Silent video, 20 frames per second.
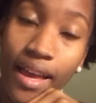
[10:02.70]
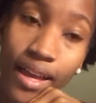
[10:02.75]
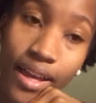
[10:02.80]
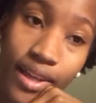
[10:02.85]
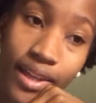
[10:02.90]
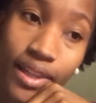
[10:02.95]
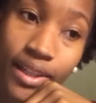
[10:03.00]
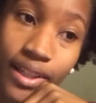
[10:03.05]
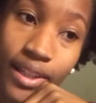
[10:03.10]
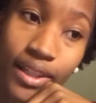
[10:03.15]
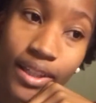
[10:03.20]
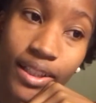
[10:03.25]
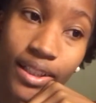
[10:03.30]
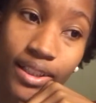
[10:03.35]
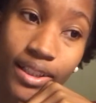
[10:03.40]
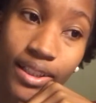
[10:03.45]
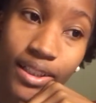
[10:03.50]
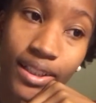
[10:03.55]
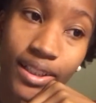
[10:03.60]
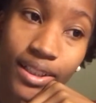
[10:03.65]

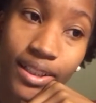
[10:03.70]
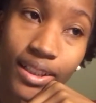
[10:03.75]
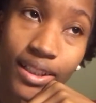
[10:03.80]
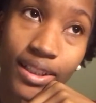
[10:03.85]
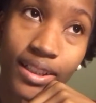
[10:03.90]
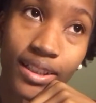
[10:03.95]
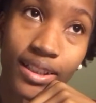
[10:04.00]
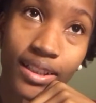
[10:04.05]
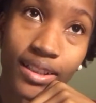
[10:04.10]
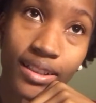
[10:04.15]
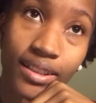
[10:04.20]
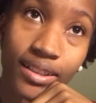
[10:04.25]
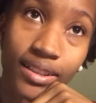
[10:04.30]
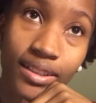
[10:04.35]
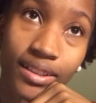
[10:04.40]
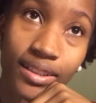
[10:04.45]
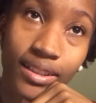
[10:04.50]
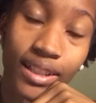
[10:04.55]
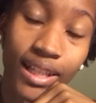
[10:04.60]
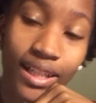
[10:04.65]
and
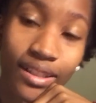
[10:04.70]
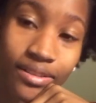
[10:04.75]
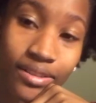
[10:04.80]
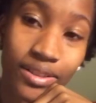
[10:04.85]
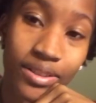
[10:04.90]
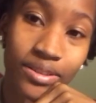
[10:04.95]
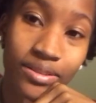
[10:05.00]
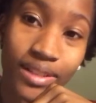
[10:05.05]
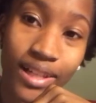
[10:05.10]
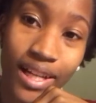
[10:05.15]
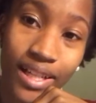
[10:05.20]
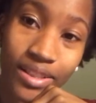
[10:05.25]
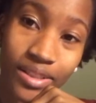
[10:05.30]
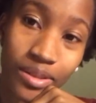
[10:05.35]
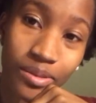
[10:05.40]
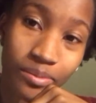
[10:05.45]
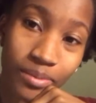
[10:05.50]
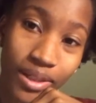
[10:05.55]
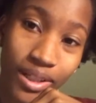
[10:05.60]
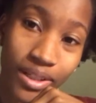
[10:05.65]
I'll see you guys
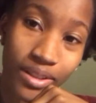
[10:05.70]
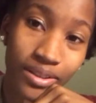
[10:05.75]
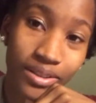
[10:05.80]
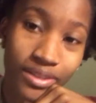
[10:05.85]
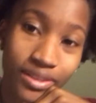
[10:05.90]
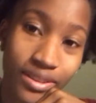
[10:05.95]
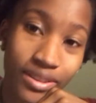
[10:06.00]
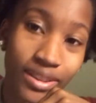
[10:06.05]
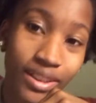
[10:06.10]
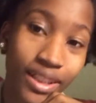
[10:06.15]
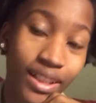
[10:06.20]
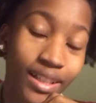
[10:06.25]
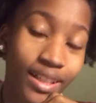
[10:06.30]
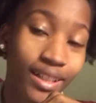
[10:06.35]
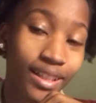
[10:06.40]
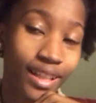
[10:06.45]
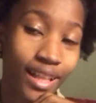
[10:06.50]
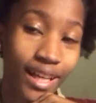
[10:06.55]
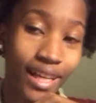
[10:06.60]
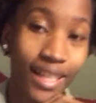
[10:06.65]
tomorrow.
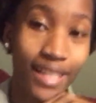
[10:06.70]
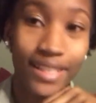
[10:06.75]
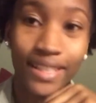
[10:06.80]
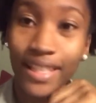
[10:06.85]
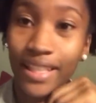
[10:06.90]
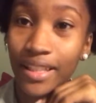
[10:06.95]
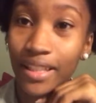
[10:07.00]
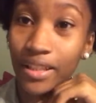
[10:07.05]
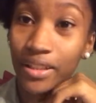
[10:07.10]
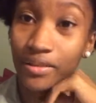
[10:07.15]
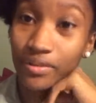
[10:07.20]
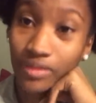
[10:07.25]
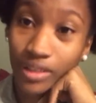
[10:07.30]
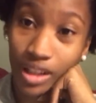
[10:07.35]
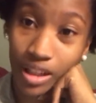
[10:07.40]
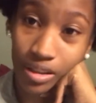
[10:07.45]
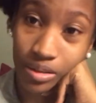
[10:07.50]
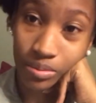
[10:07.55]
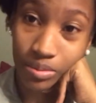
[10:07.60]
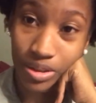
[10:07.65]
Like I said, this
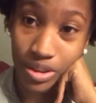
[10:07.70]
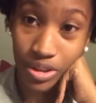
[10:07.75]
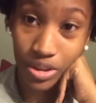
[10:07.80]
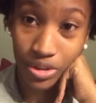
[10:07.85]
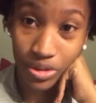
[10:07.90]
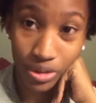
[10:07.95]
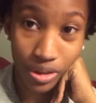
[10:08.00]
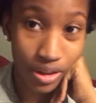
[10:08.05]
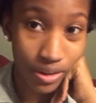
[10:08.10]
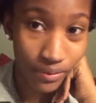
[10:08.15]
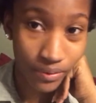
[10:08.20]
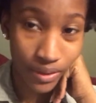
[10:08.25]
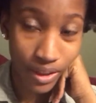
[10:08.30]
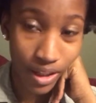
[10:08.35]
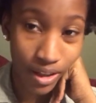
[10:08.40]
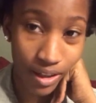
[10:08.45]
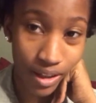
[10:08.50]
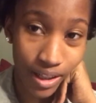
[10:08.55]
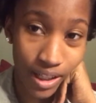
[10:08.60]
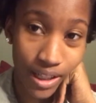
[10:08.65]
vlog was a short
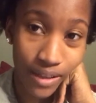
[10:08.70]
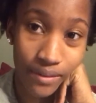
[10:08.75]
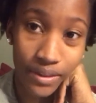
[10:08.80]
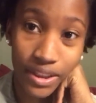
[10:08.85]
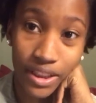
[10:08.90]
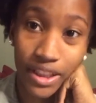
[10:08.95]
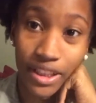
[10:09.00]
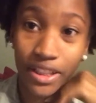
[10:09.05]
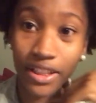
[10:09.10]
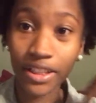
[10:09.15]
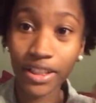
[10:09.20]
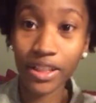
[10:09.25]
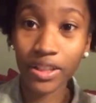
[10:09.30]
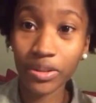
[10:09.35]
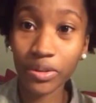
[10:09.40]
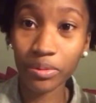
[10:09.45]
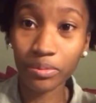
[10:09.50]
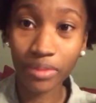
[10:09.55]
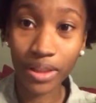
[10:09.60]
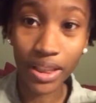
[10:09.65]
vlog. I really didn't
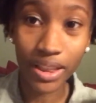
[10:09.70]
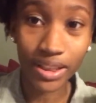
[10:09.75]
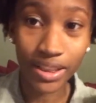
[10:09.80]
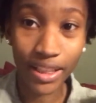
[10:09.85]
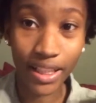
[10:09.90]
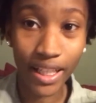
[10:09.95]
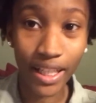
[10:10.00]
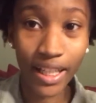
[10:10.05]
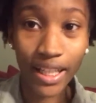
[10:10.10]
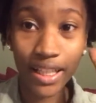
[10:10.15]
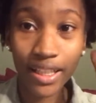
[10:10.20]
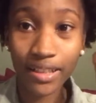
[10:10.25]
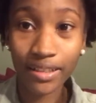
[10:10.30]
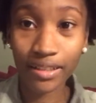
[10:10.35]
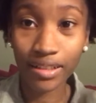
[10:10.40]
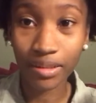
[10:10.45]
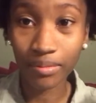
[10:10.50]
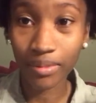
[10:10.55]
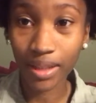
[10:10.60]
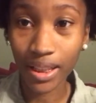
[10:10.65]
do much today.
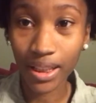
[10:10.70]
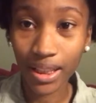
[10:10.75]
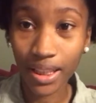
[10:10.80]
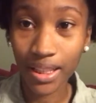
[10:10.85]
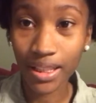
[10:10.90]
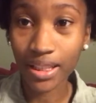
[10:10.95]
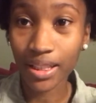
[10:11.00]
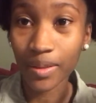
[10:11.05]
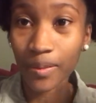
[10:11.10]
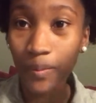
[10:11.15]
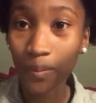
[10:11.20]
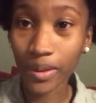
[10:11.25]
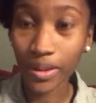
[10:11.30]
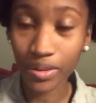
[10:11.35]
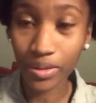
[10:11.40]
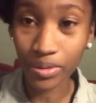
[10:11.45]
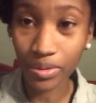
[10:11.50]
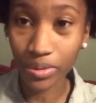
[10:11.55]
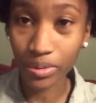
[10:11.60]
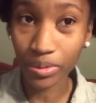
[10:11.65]
Took my cousin, went
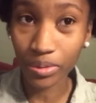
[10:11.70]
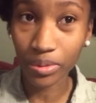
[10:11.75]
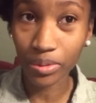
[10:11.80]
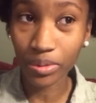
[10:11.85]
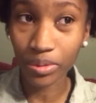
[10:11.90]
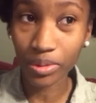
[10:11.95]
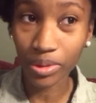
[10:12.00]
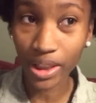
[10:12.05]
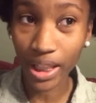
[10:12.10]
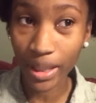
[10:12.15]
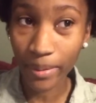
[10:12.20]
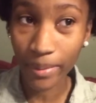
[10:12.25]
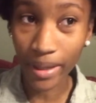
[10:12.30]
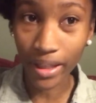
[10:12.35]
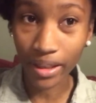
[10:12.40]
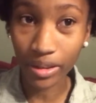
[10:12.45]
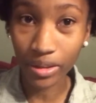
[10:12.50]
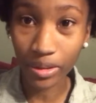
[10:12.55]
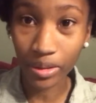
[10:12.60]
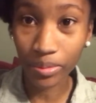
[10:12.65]
to school, came
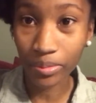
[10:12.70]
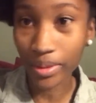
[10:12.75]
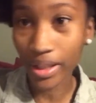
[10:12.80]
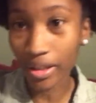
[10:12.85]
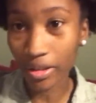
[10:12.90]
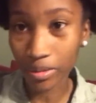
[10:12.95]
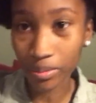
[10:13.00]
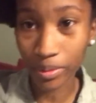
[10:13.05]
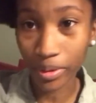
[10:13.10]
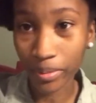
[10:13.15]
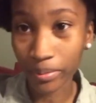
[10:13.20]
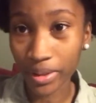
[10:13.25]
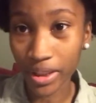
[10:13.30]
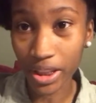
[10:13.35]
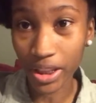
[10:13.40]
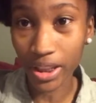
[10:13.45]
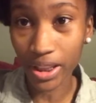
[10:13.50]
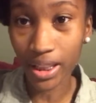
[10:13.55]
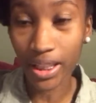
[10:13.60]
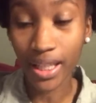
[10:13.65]
back home. That was pretty
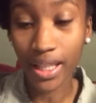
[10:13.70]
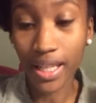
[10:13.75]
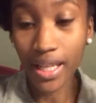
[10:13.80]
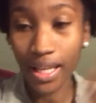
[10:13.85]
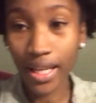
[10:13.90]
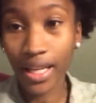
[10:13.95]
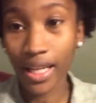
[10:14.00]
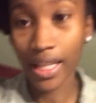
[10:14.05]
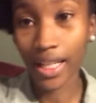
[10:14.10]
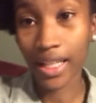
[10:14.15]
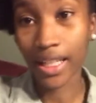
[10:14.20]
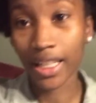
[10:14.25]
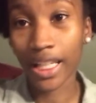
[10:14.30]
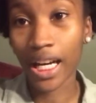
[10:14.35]
much it. And